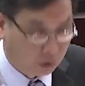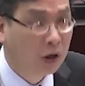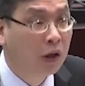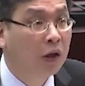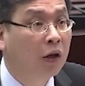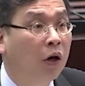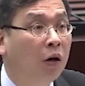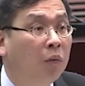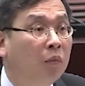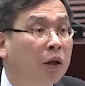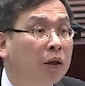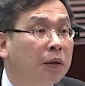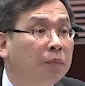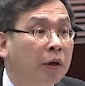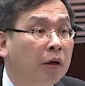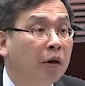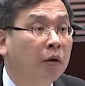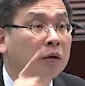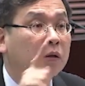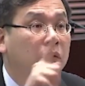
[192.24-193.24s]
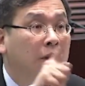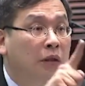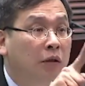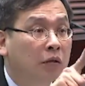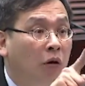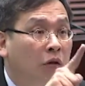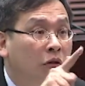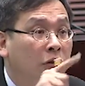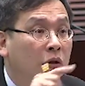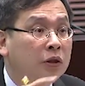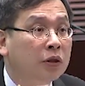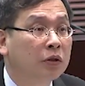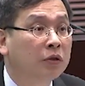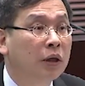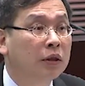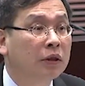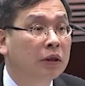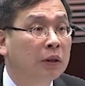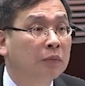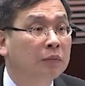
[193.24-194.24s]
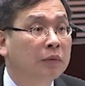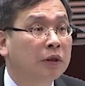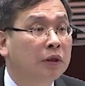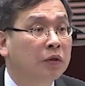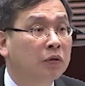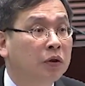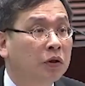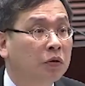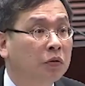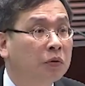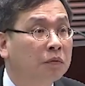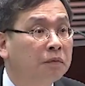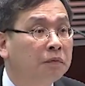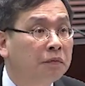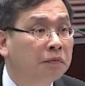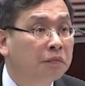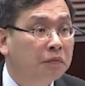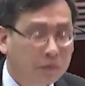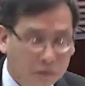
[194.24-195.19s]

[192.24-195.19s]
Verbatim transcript: we're only led by the curriculum. Can